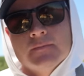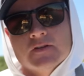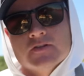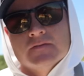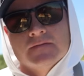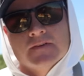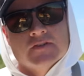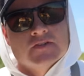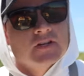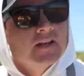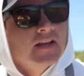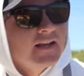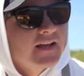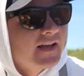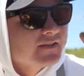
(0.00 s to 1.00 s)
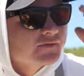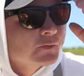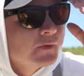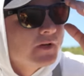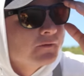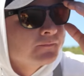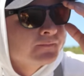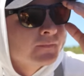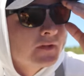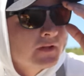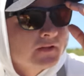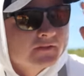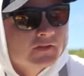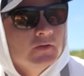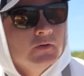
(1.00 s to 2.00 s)
a bunch of fish today as well.
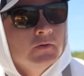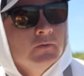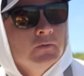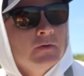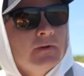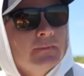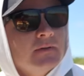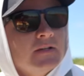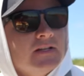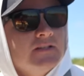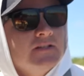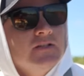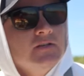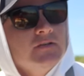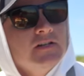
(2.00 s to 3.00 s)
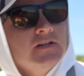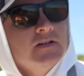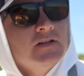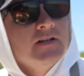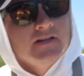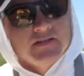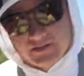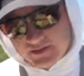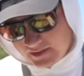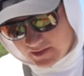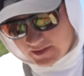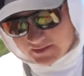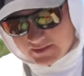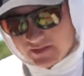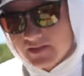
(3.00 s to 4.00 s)
So what my plan to do here is
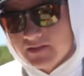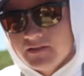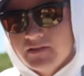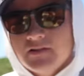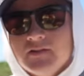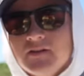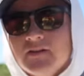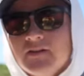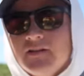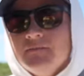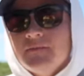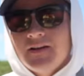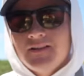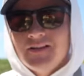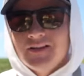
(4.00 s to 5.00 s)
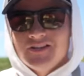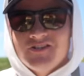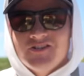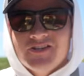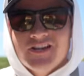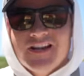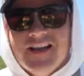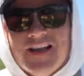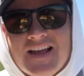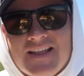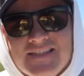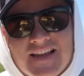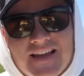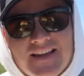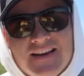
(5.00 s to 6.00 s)
to eat the eat my lunch
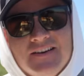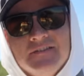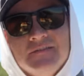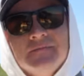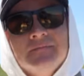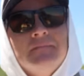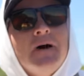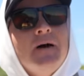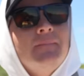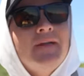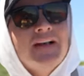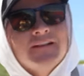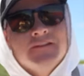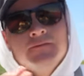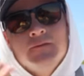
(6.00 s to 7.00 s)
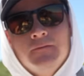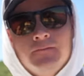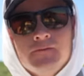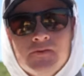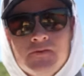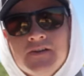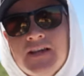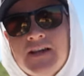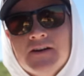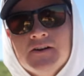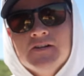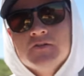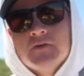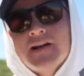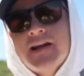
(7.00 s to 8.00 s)
and then pop back into a few of the
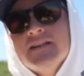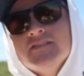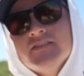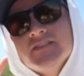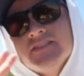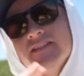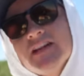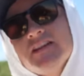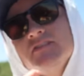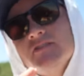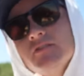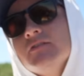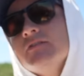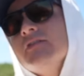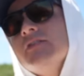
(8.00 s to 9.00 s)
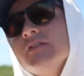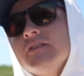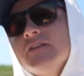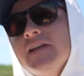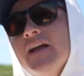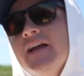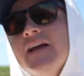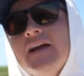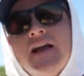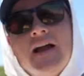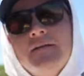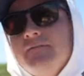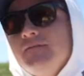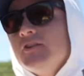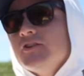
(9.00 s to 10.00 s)
areas where I had success earlier in the day. I,
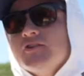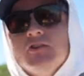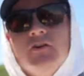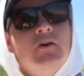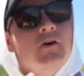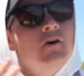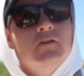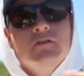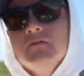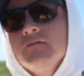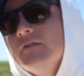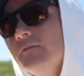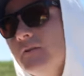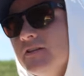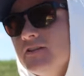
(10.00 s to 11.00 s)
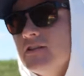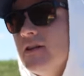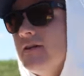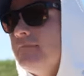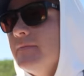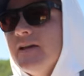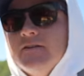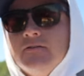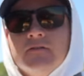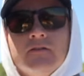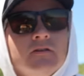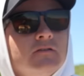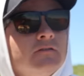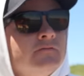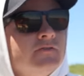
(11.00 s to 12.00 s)
I fished all over the place today,
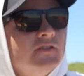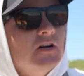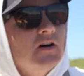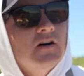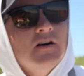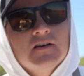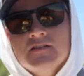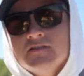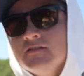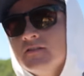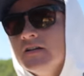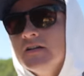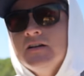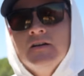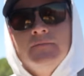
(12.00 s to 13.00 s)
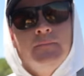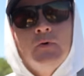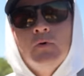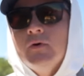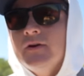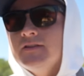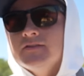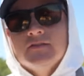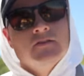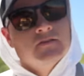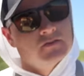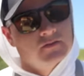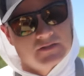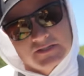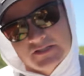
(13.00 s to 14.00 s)
mangroves, docks, points, all
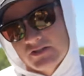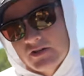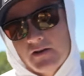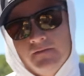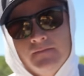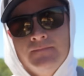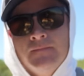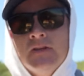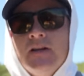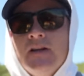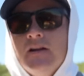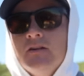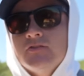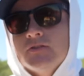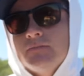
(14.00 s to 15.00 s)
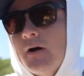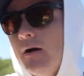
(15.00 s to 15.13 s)
sorts of stuff, and I'll just